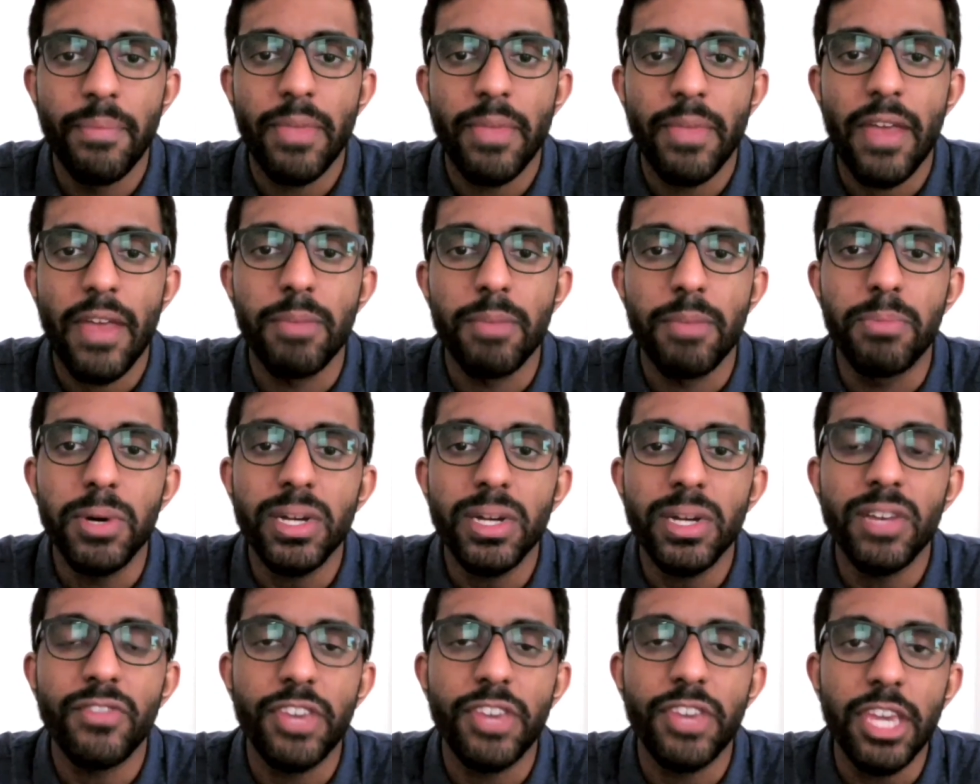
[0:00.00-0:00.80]
and the book
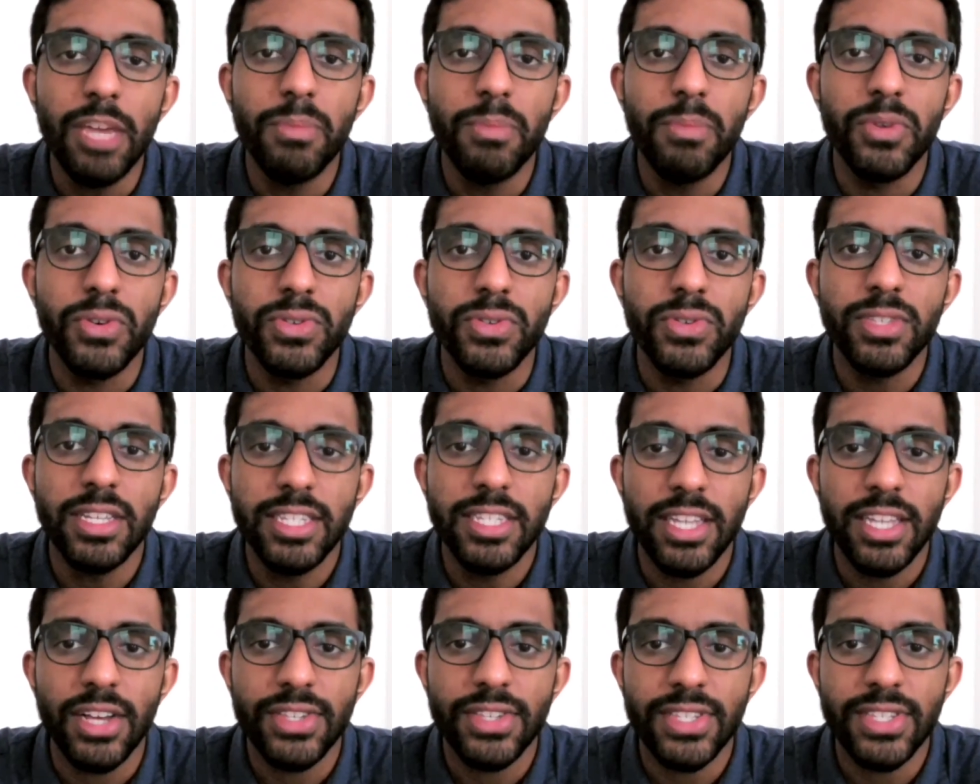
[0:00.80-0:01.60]
of Hebrews
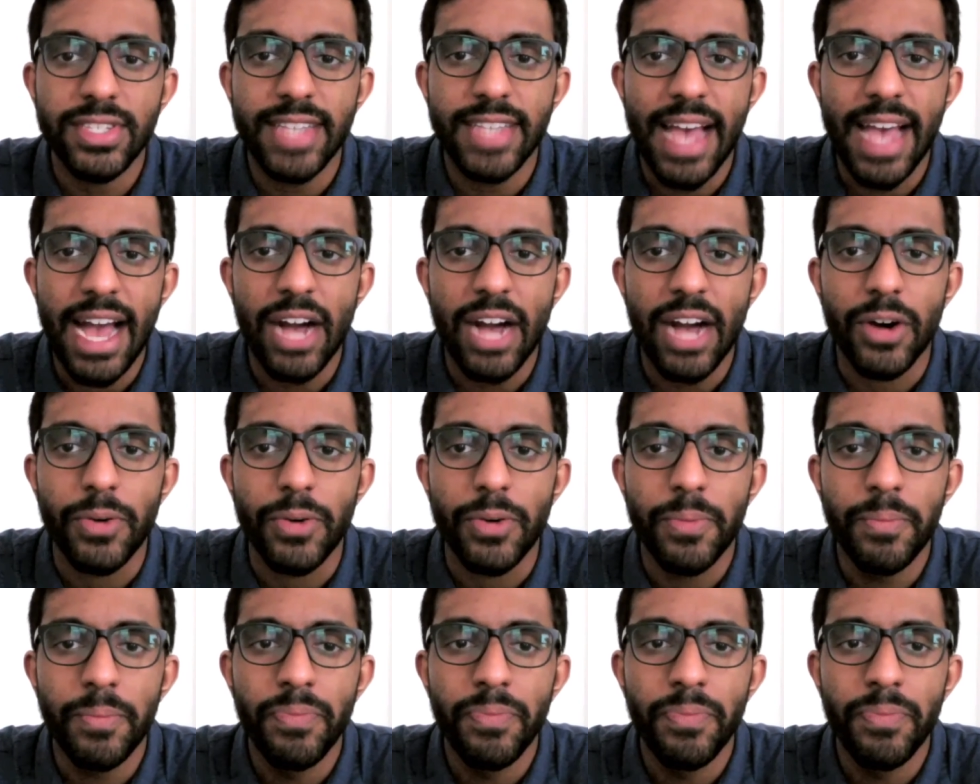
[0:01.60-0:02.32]
tells us how.